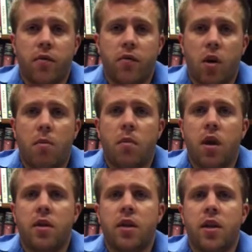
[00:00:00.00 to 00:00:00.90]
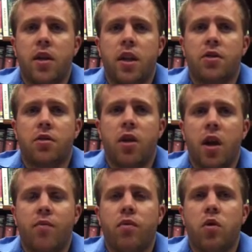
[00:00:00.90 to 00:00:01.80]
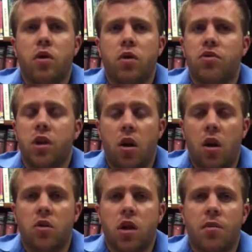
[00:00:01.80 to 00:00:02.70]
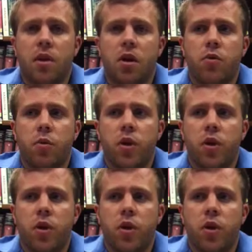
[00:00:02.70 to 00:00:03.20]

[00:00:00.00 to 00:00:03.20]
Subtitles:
from the delictual claim for adultery a long time ago.